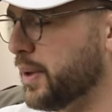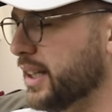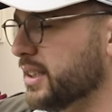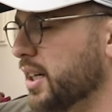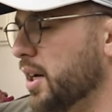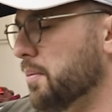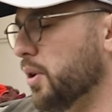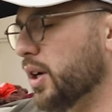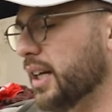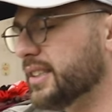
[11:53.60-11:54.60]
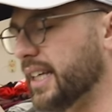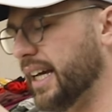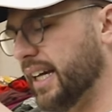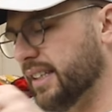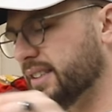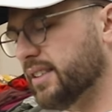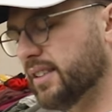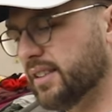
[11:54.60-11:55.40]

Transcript: brands. But all I'd say is,